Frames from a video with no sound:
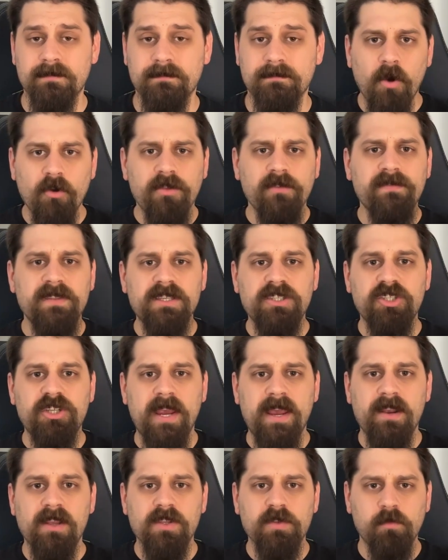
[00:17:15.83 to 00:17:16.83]
Both of these
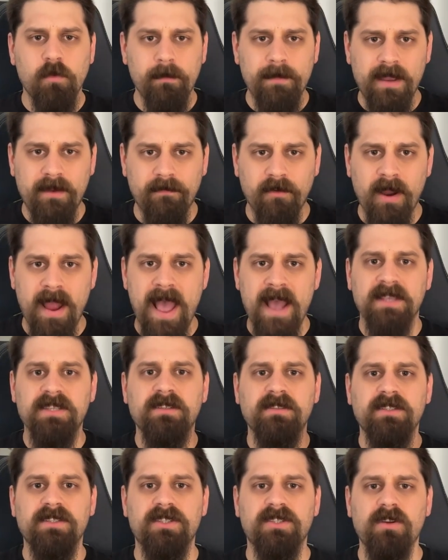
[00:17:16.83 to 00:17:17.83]
channels will make for
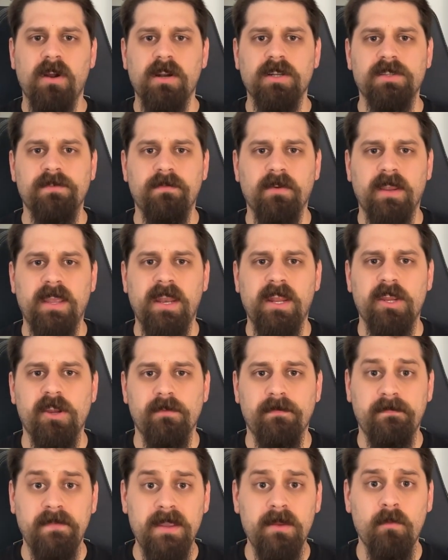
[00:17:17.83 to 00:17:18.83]
excellent starts for getting your
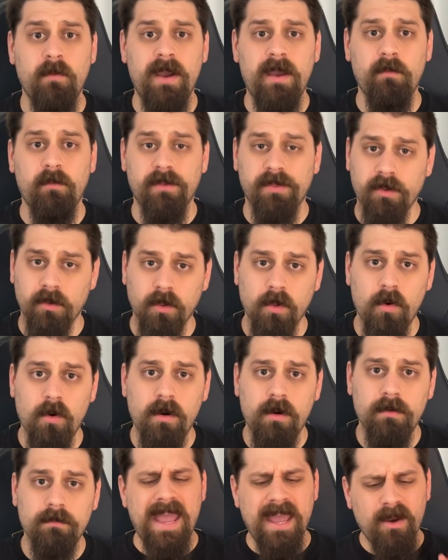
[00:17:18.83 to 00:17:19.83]
feet wet with the
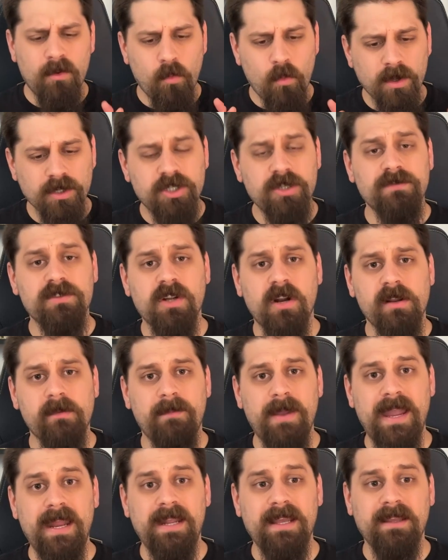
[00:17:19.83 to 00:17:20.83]
lore, and once you've started
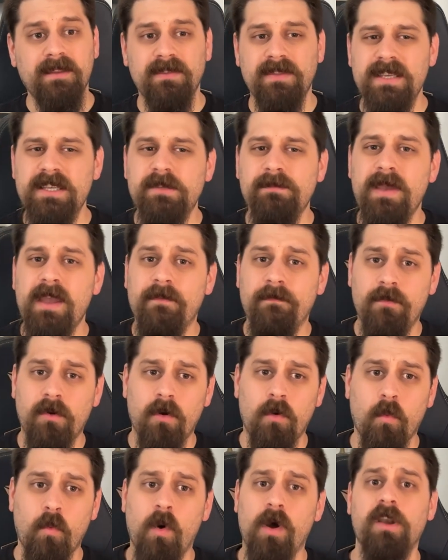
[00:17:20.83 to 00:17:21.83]
painting, these make for
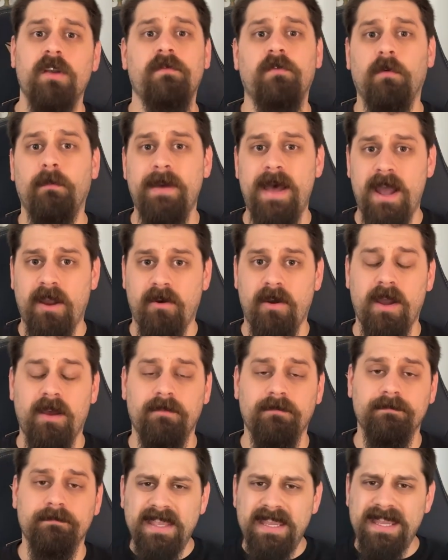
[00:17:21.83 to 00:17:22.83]
a wonderful
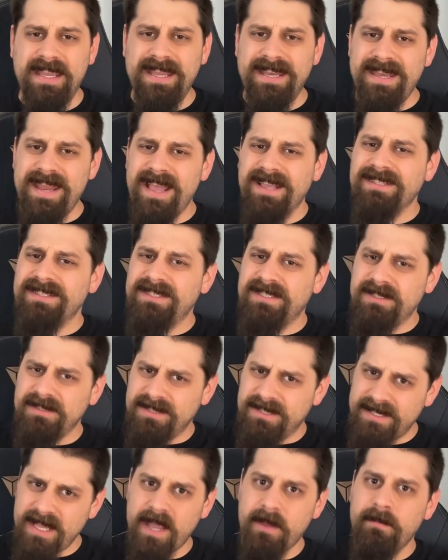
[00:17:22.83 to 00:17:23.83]
background. The next
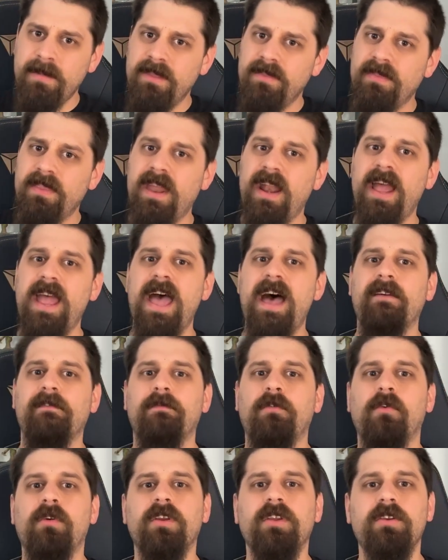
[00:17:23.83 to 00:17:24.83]
segment that I have
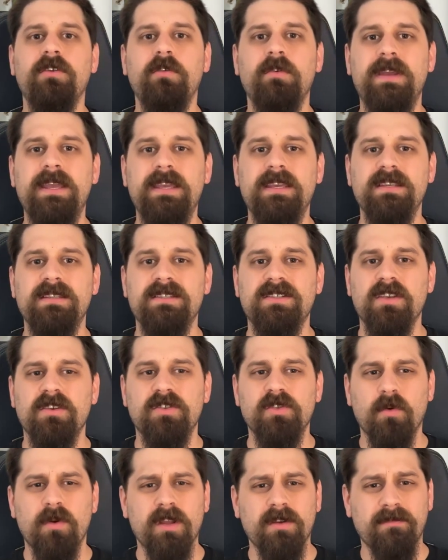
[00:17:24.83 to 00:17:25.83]
for you is
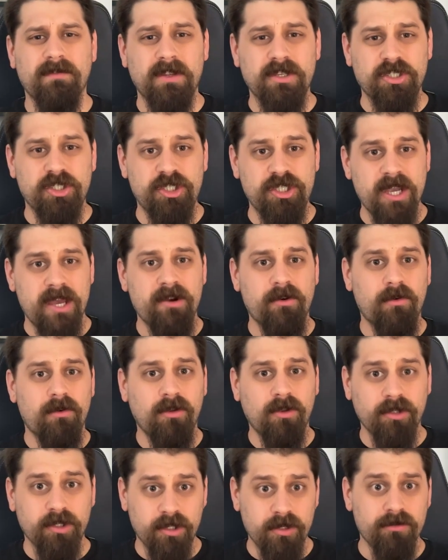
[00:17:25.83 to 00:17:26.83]
sort of
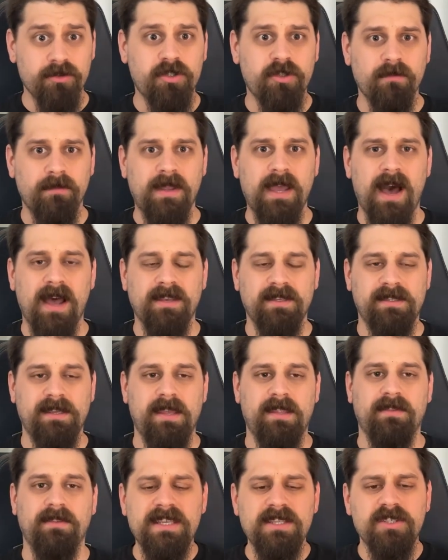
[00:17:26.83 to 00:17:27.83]
general YouTube
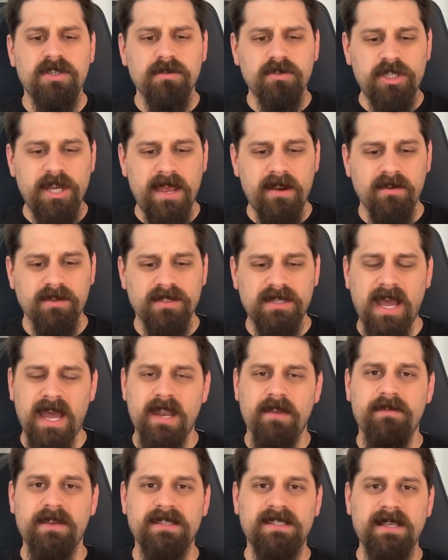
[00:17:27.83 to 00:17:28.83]
content. These 2 channels kind
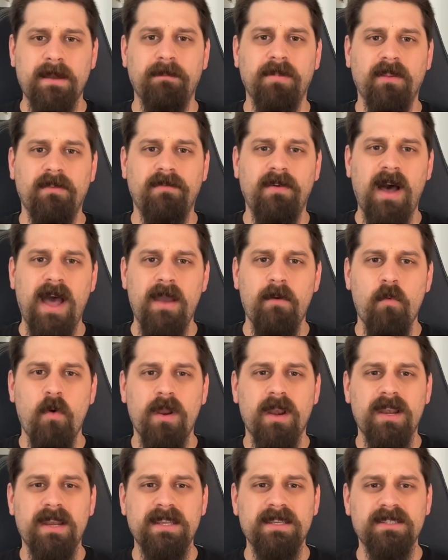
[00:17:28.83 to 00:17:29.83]
of exemplify what
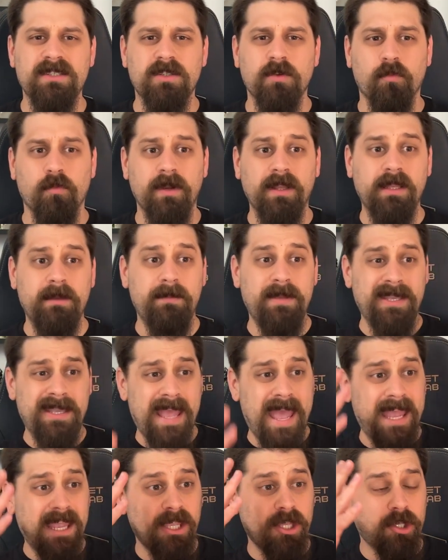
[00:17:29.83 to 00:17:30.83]
it is to really be
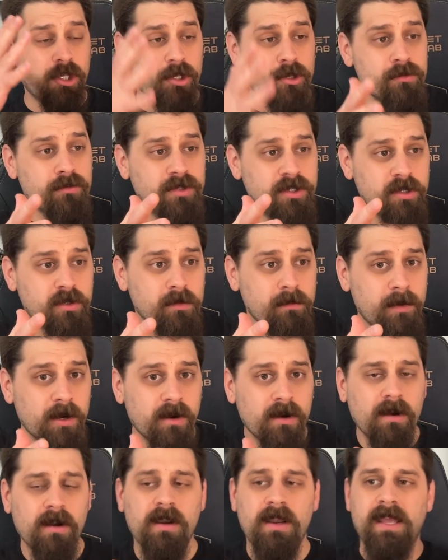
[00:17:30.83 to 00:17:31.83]
a
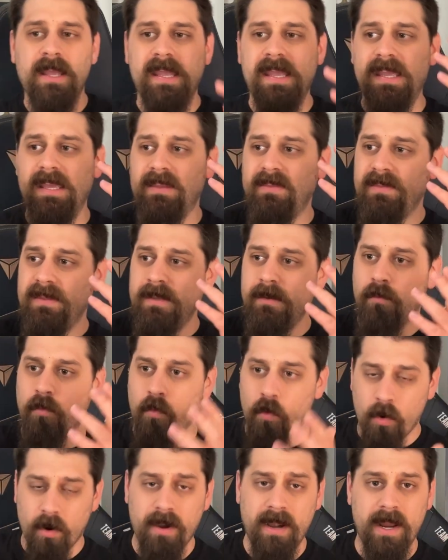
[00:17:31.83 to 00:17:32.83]
YouTuber in the
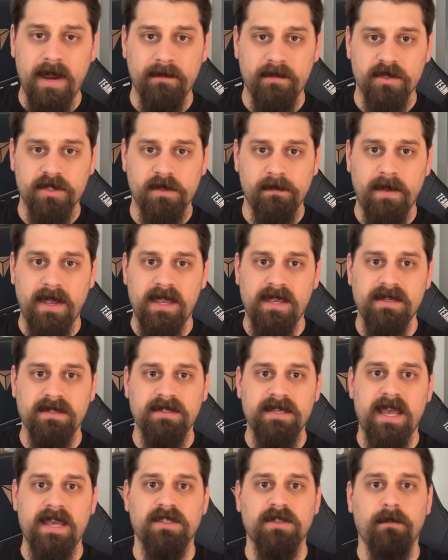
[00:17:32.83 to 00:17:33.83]
Warhammer space
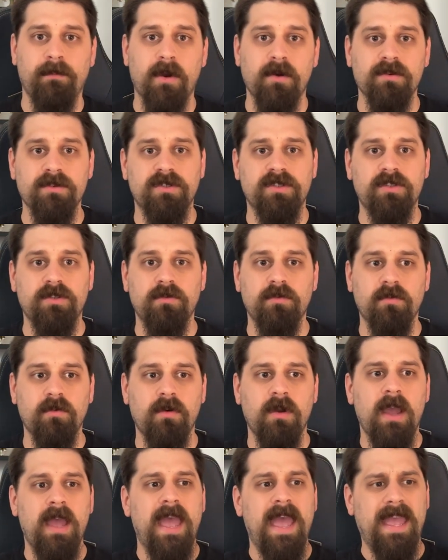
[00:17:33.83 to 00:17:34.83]
as opposed to
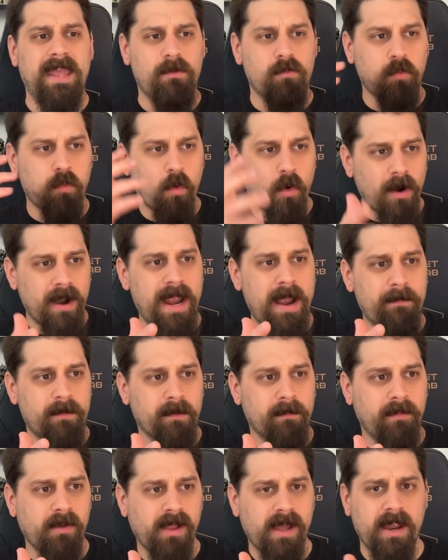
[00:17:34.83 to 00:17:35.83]
a
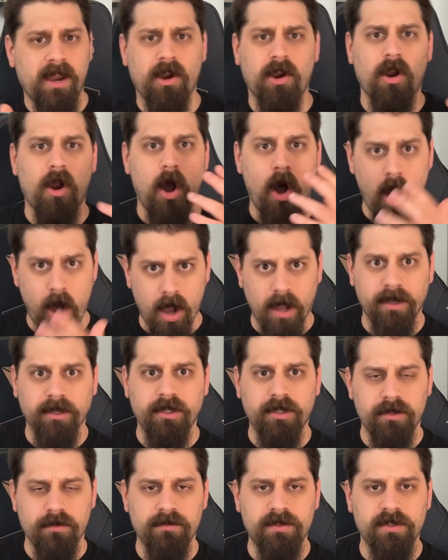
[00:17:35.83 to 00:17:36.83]
Warhammer player on
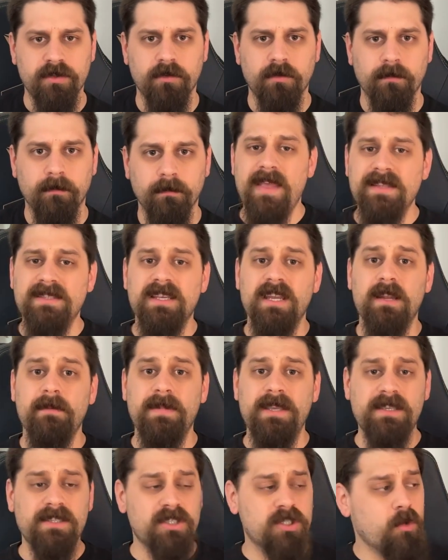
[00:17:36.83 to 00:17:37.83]
YouTube. That's going to
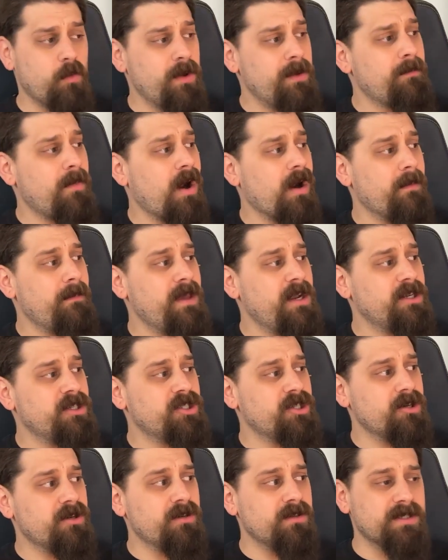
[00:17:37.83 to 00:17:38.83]
be Squidmar
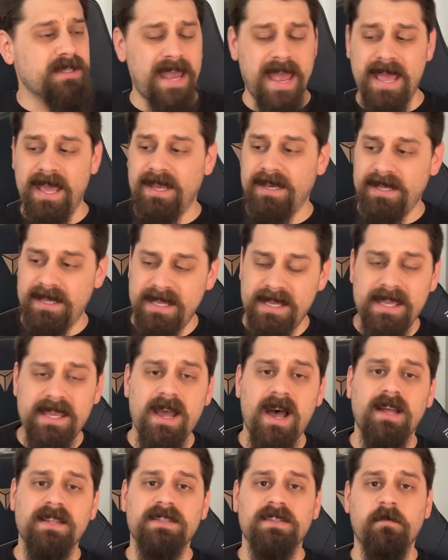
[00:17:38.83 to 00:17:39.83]
Miniatures and
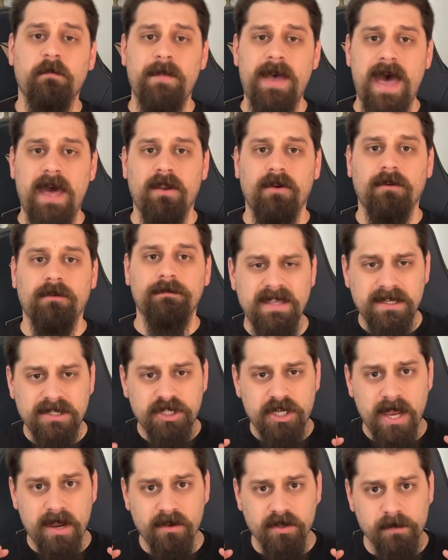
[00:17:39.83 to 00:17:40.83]
Eons of Battle. These
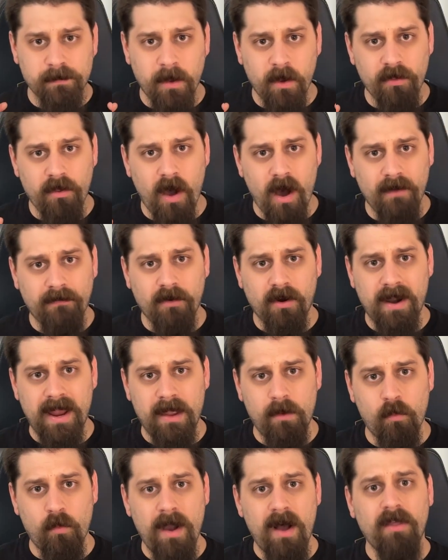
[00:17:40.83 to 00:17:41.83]
channels both offer a
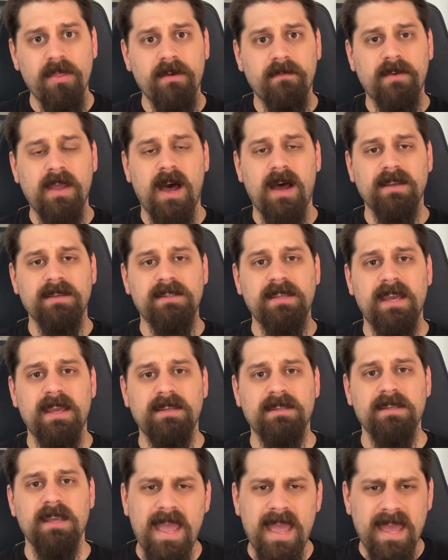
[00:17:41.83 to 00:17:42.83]
wealth of
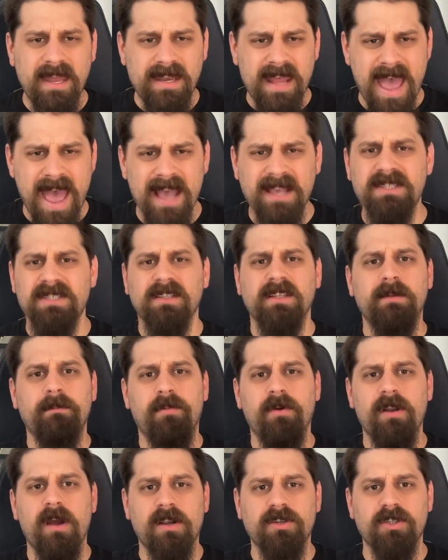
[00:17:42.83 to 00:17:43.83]
content and excellent
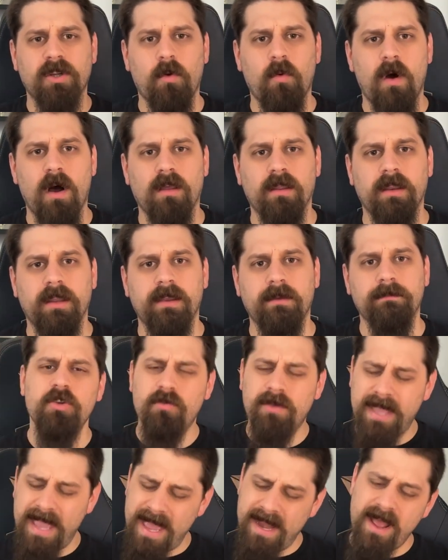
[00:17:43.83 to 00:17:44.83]
production quality. You
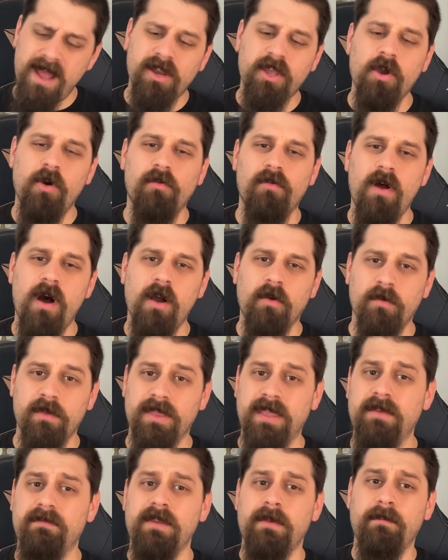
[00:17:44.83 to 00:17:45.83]
cannot go wrong with
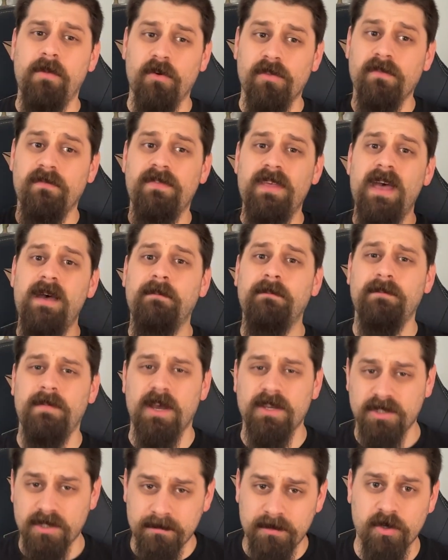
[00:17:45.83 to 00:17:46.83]
giving both of them a
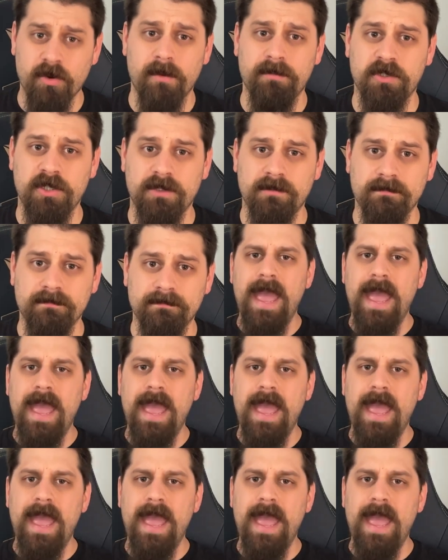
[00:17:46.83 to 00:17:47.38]
subscription.